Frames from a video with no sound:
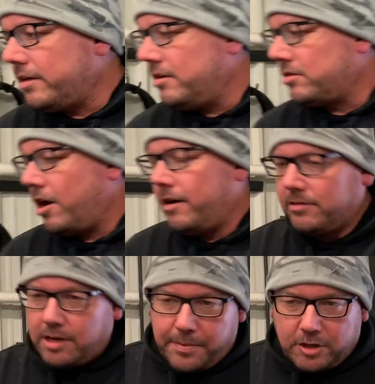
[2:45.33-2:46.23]
this car. This is
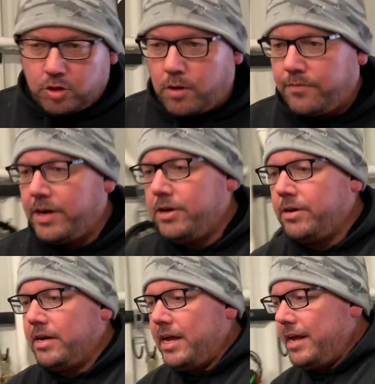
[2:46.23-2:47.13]
gonna be a short video
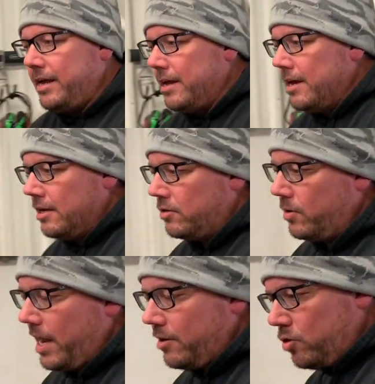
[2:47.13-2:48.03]
today. So we
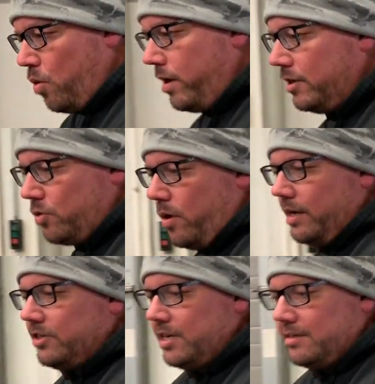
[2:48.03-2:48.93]
got a 2020
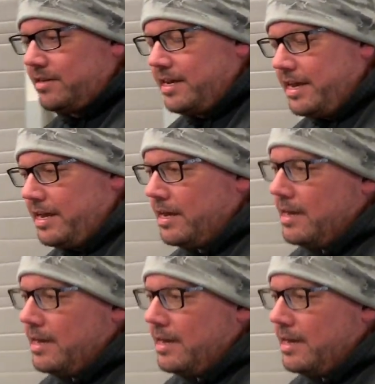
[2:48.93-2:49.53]
GT.